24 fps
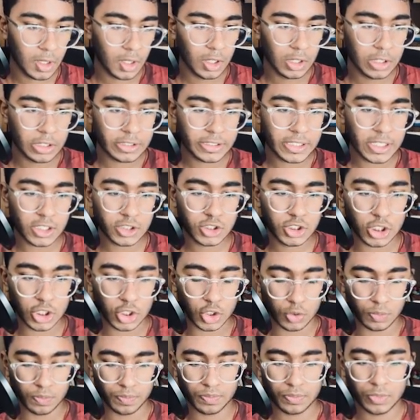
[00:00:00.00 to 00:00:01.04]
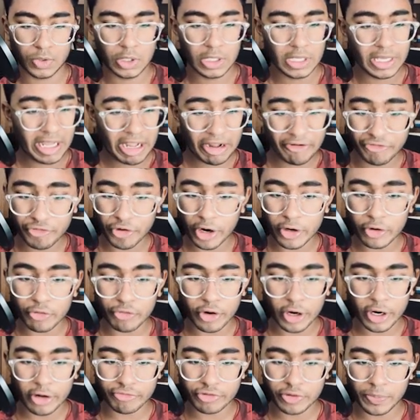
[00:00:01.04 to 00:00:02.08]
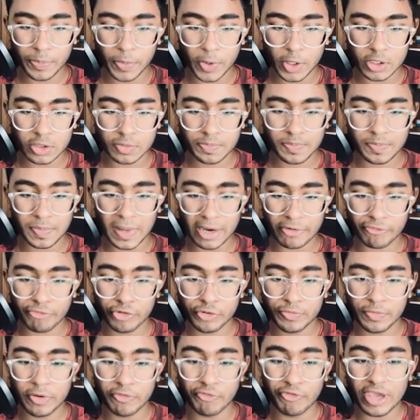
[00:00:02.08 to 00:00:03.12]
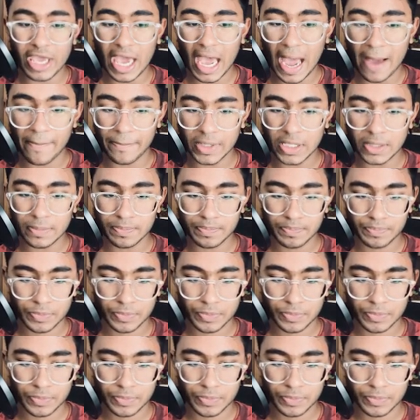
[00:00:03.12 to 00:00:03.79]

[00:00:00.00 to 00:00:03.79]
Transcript: King g two. If you try to trade off the pawn, black would be very happy